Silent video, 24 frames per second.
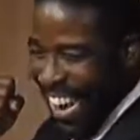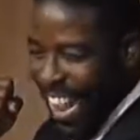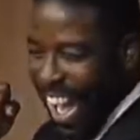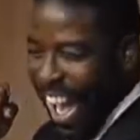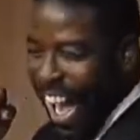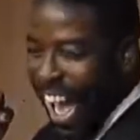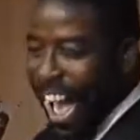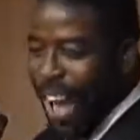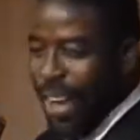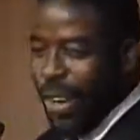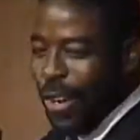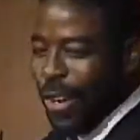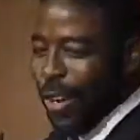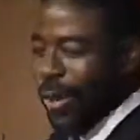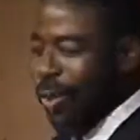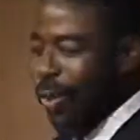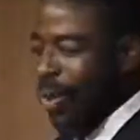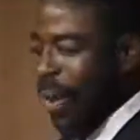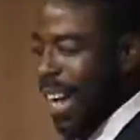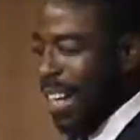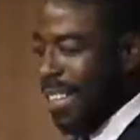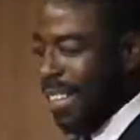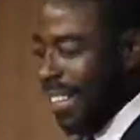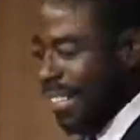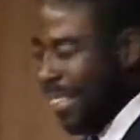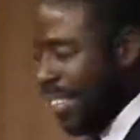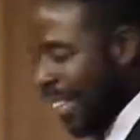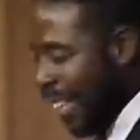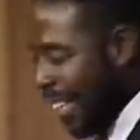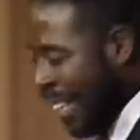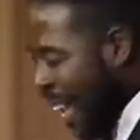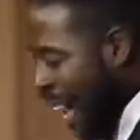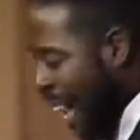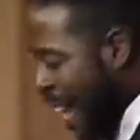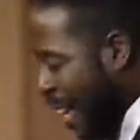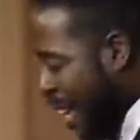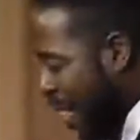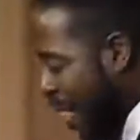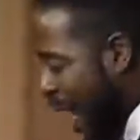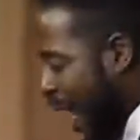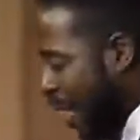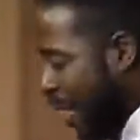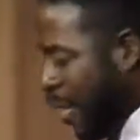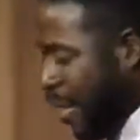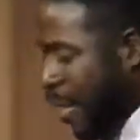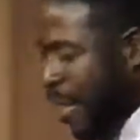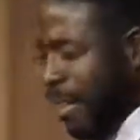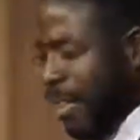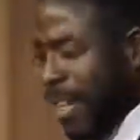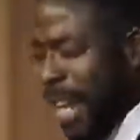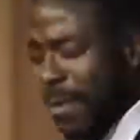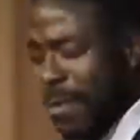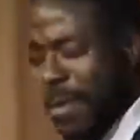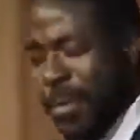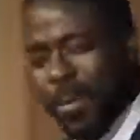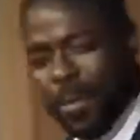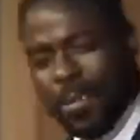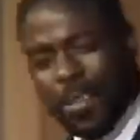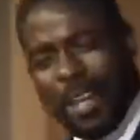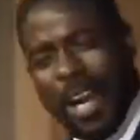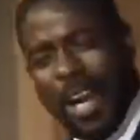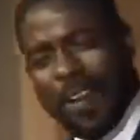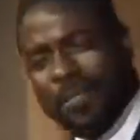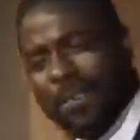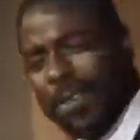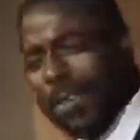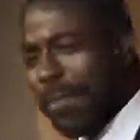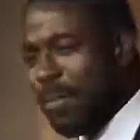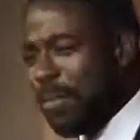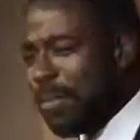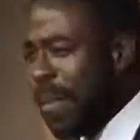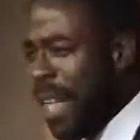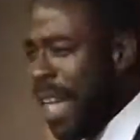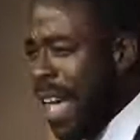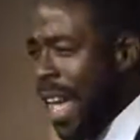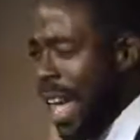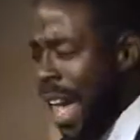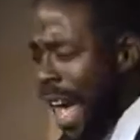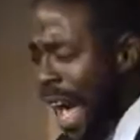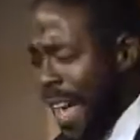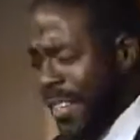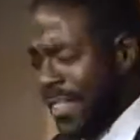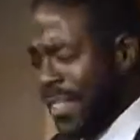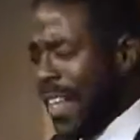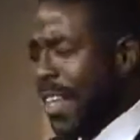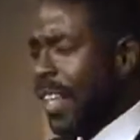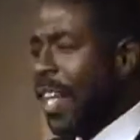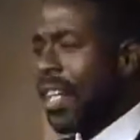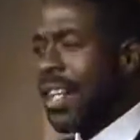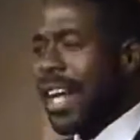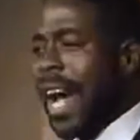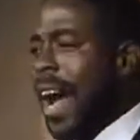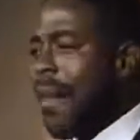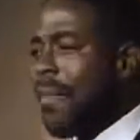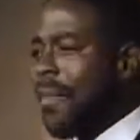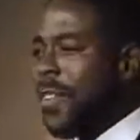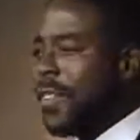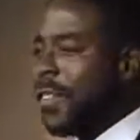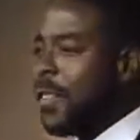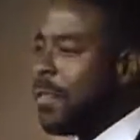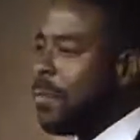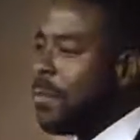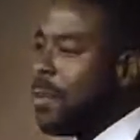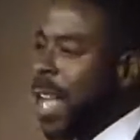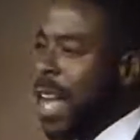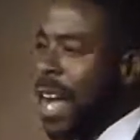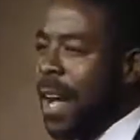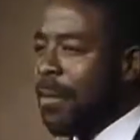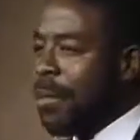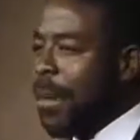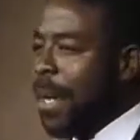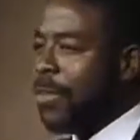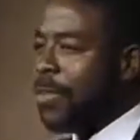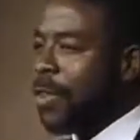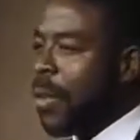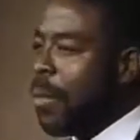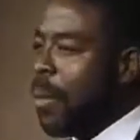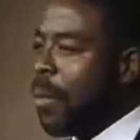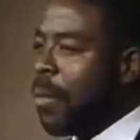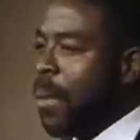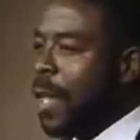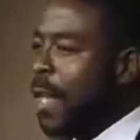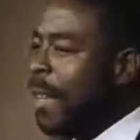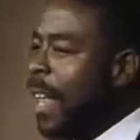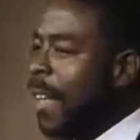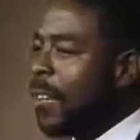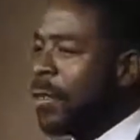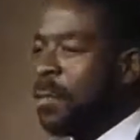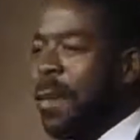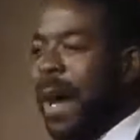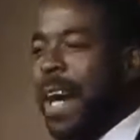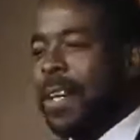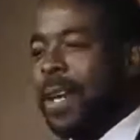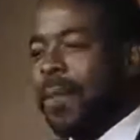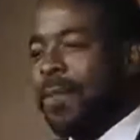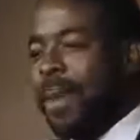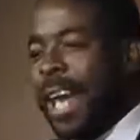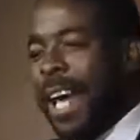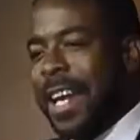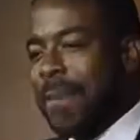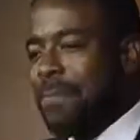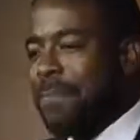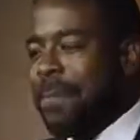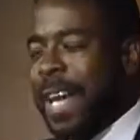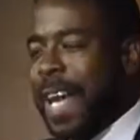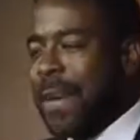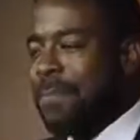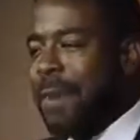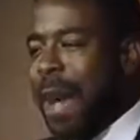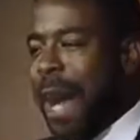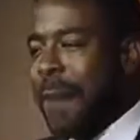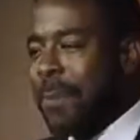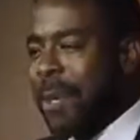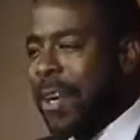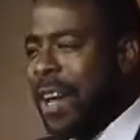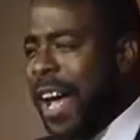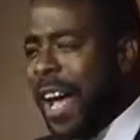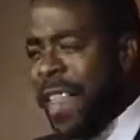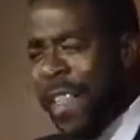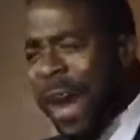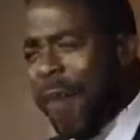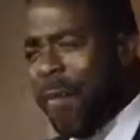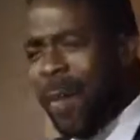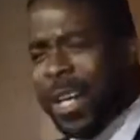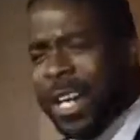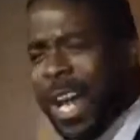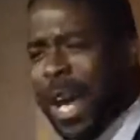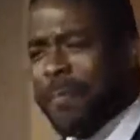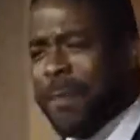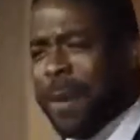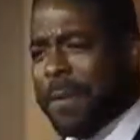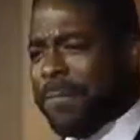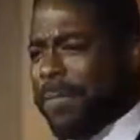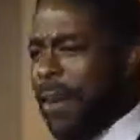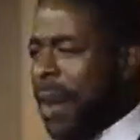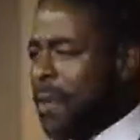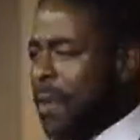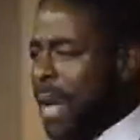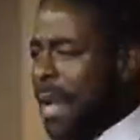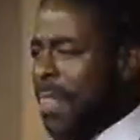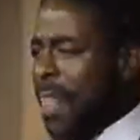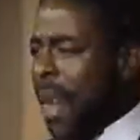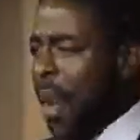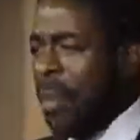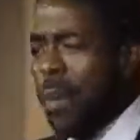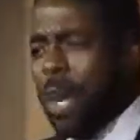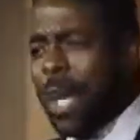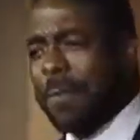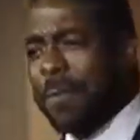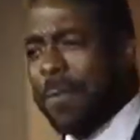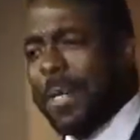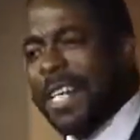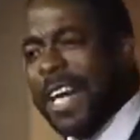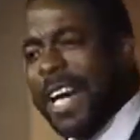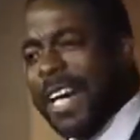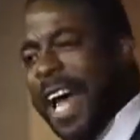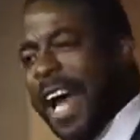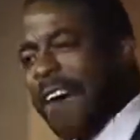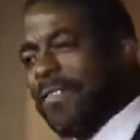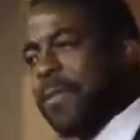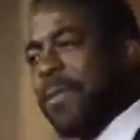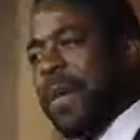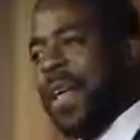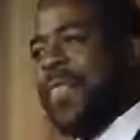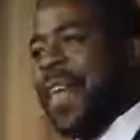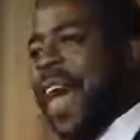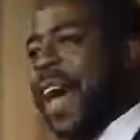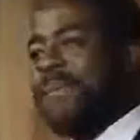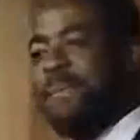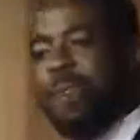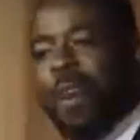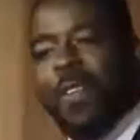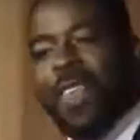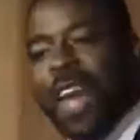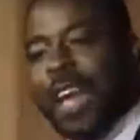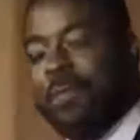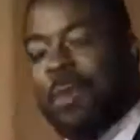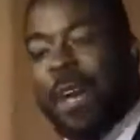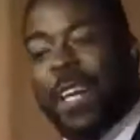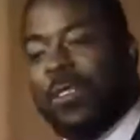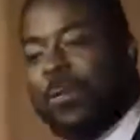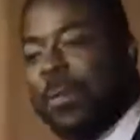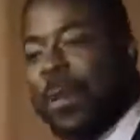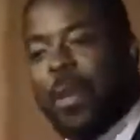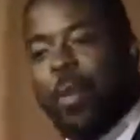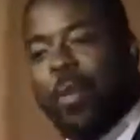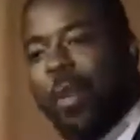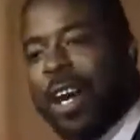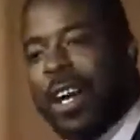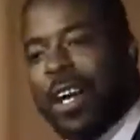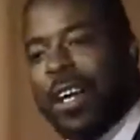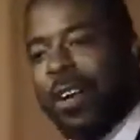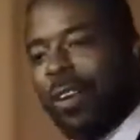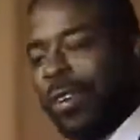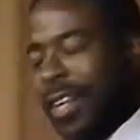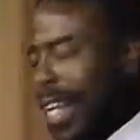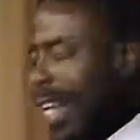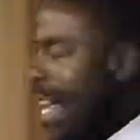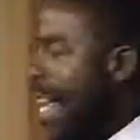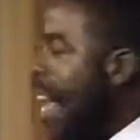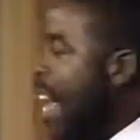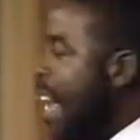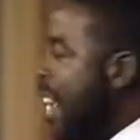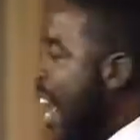I couldn't wait to sit down at that turntable, Mustafa. I said, look out, this is me, LB, Triple P, Les Brown, your platter playing Papa. There were none before me, and there will be none after me. Therefore, that makes me the one and only.